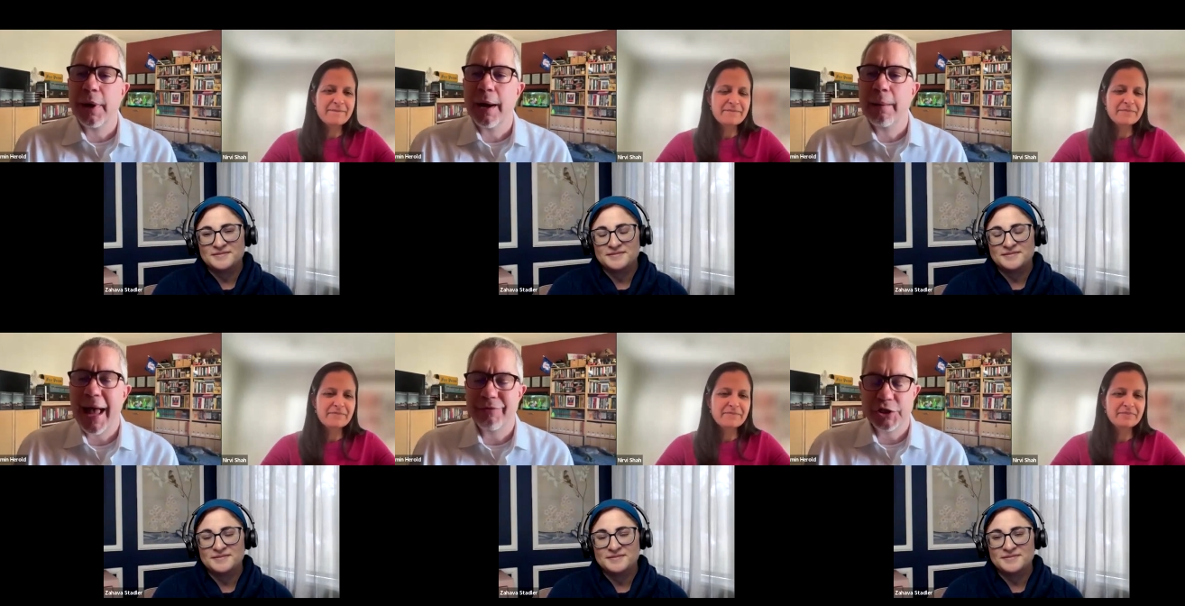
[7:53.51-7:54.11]
Speaker 1: um,
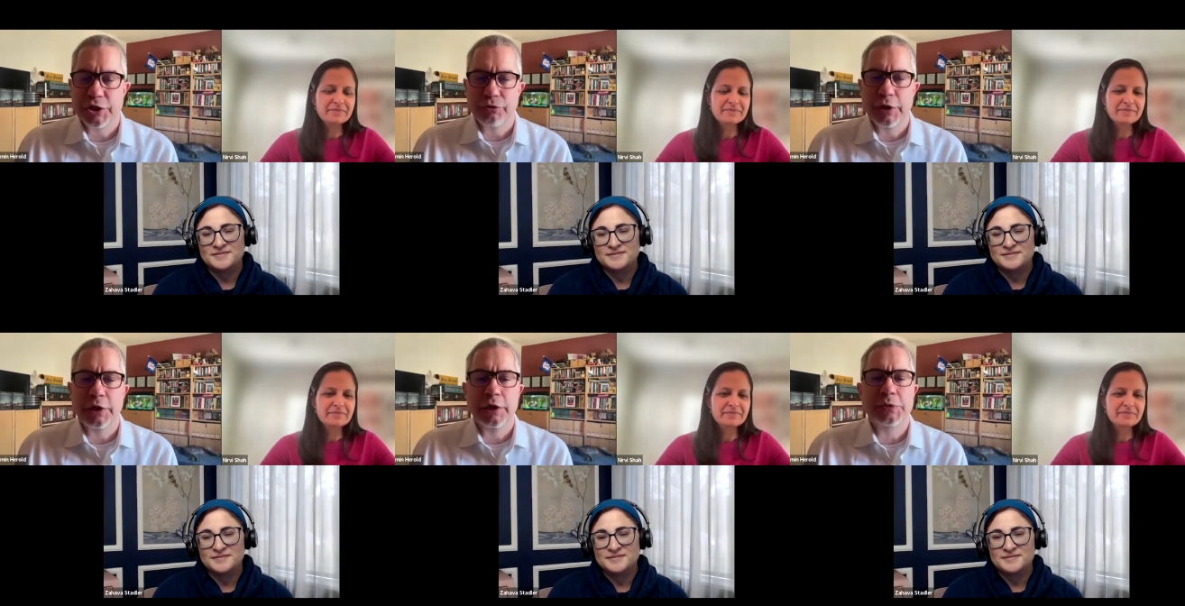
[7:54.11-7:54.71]
having just
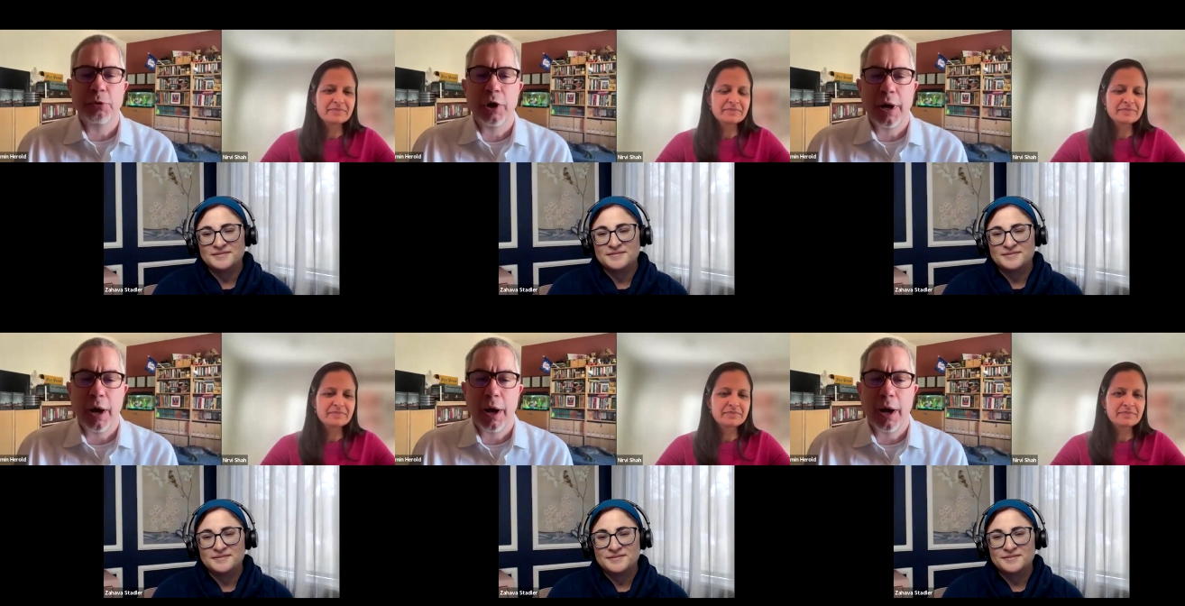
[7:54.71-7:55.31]
written this book
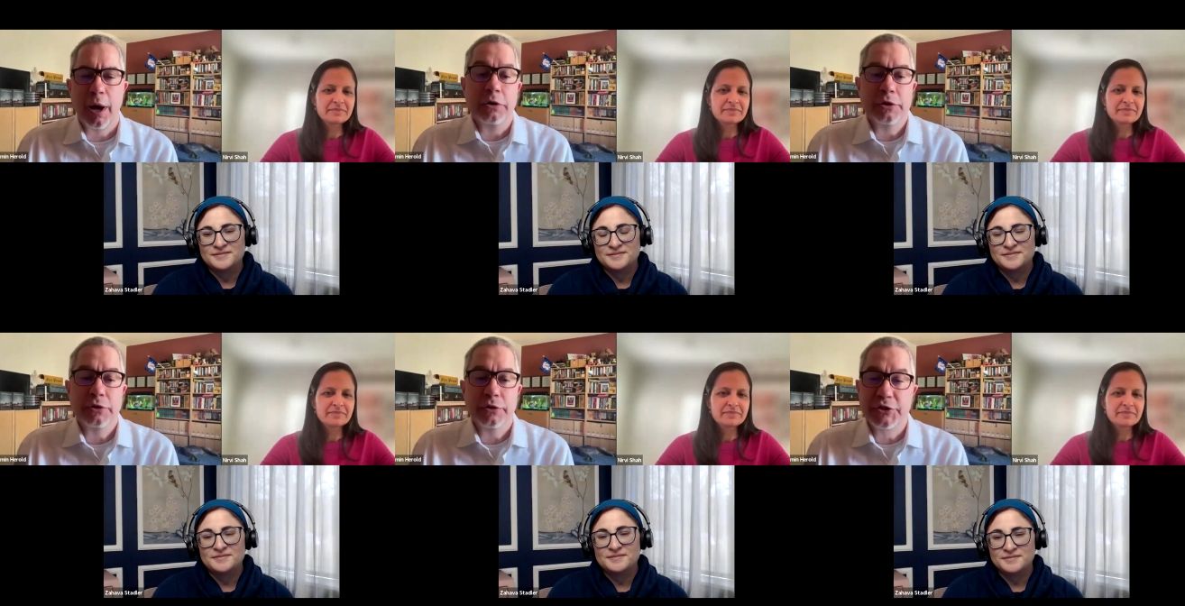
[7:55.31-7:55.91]
about
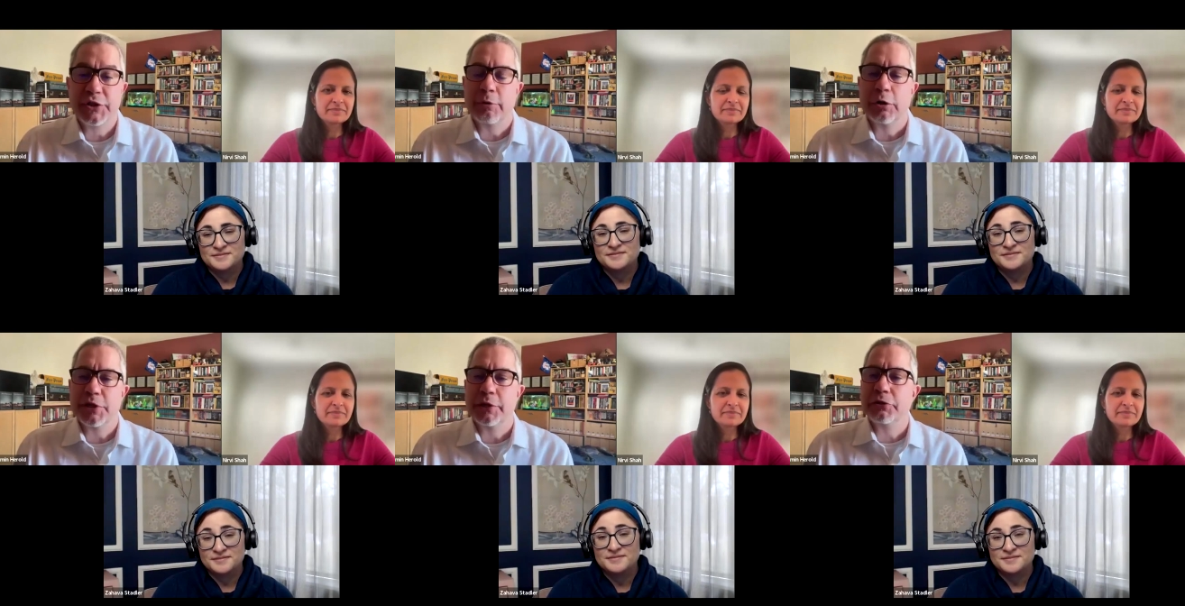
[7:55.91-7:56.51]
the
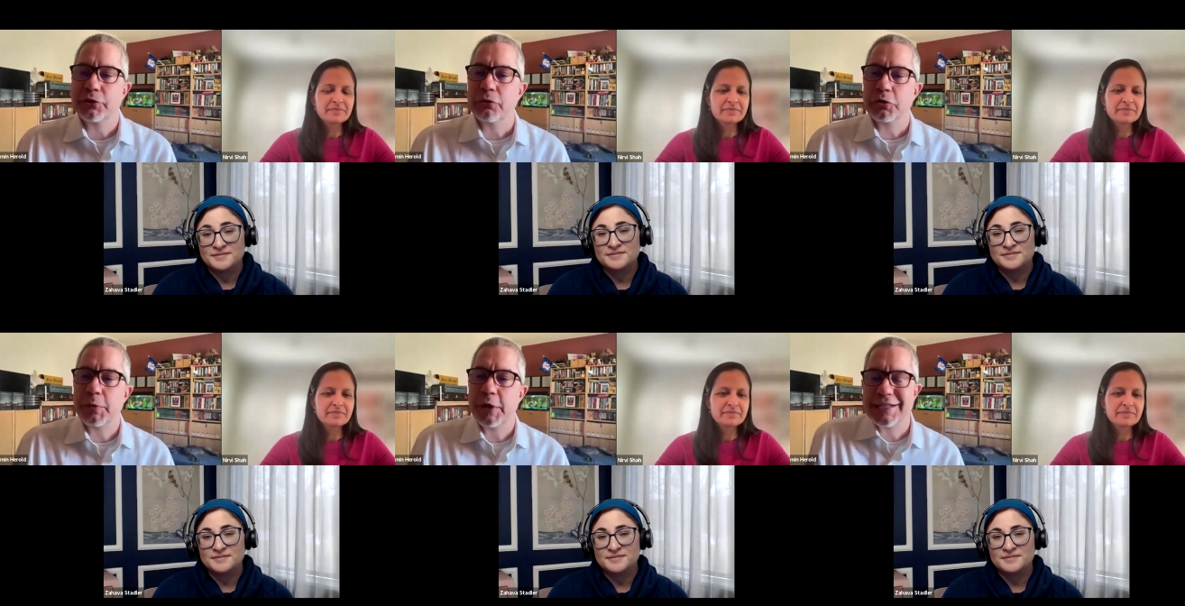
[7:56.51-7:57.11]
suburbs and their
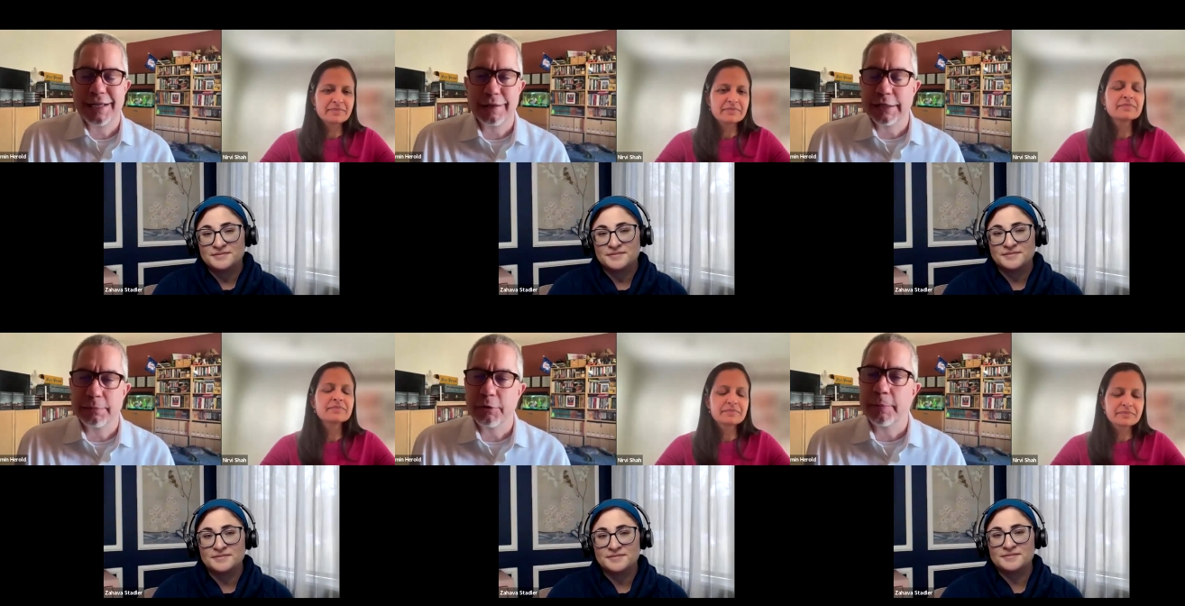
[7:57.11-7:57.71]
schools because I think
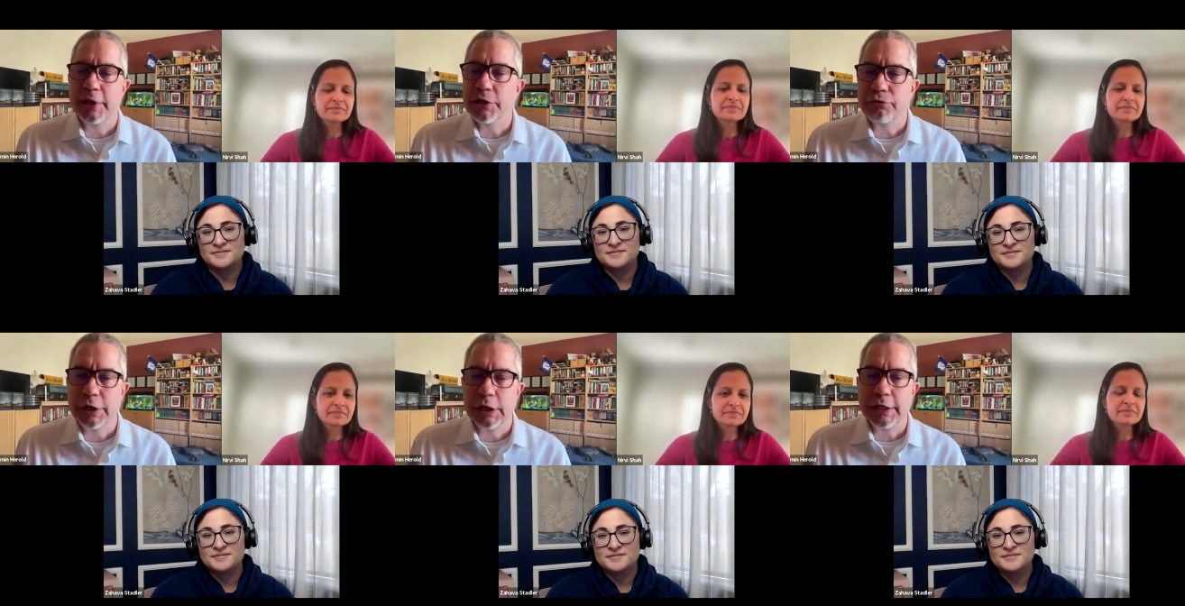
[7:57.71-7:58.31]
suburbia is
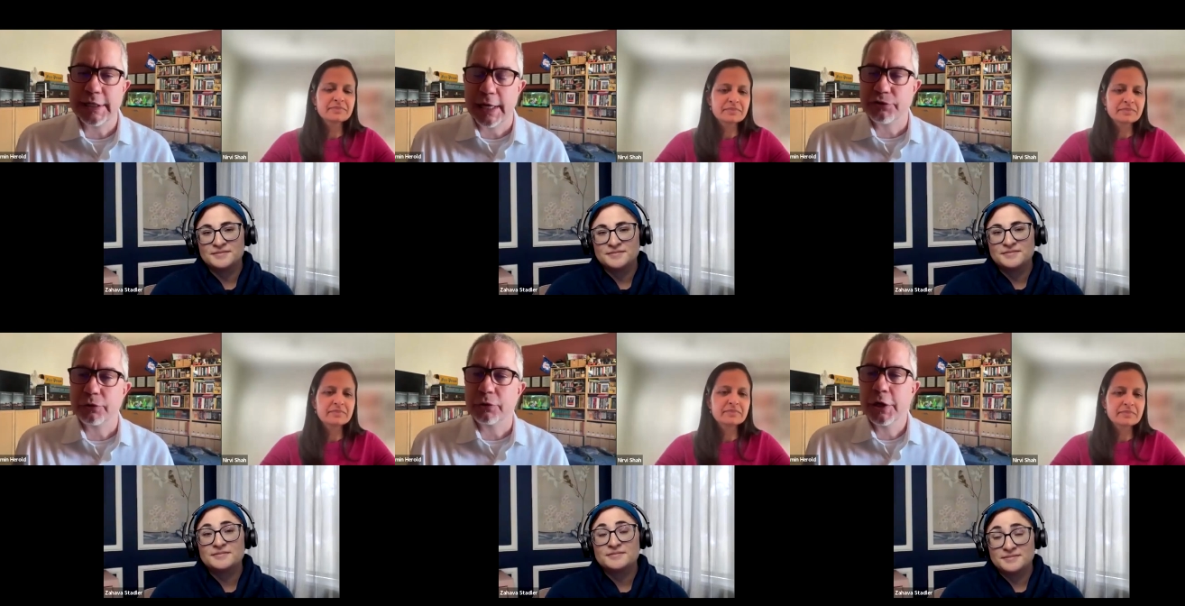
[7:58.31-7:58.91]
really
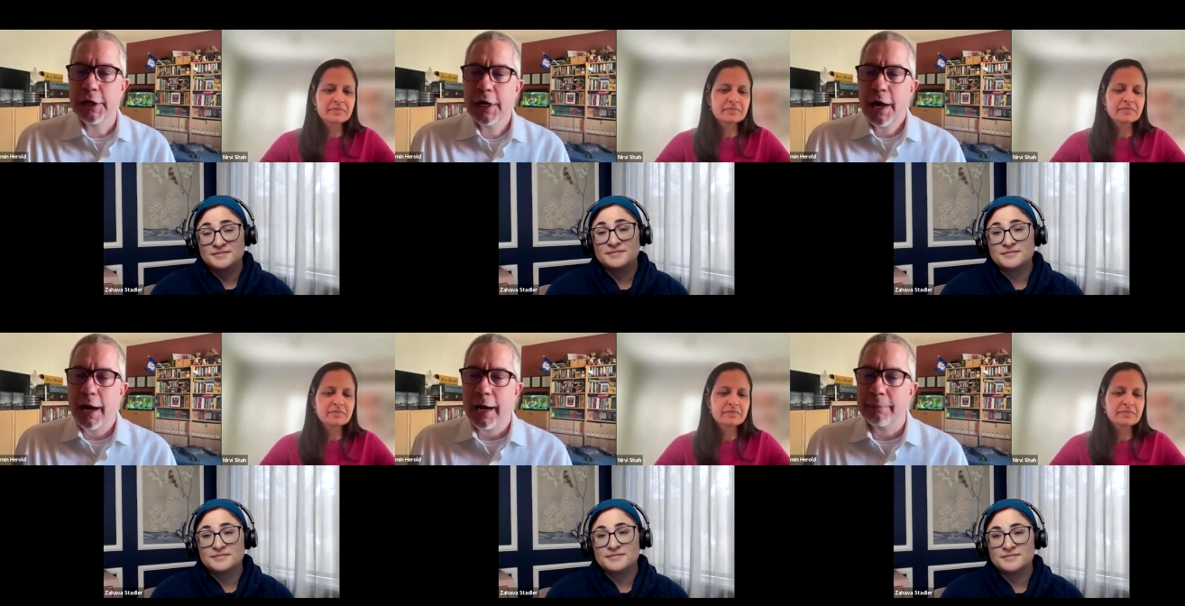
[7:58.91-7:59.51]
central
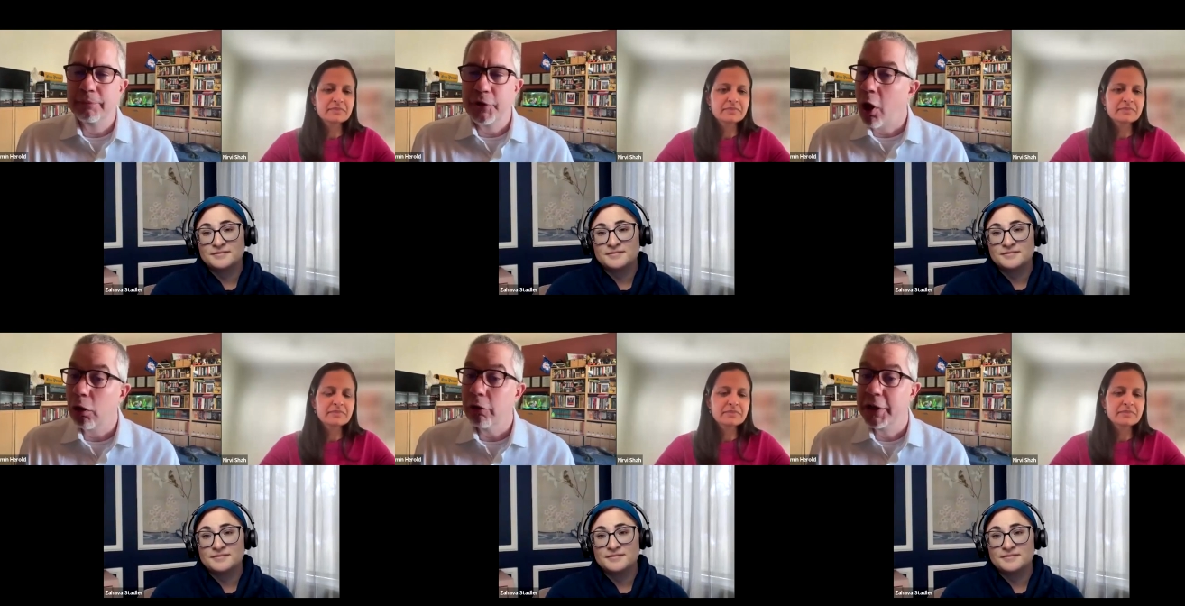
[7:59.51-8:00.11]
um, to
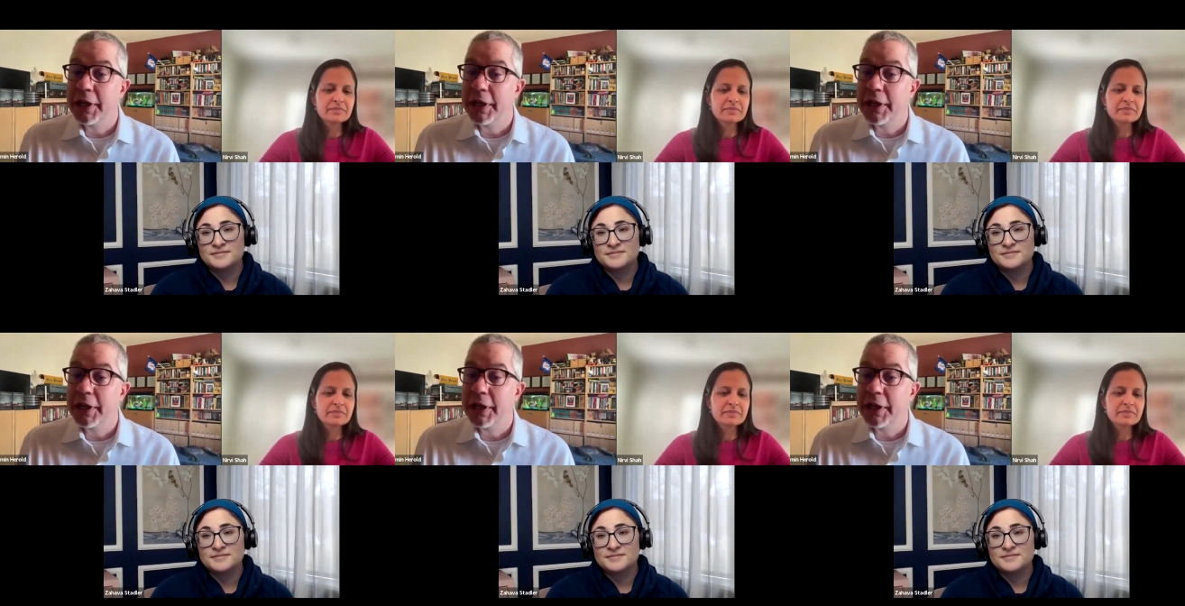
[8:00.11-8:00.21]
all of the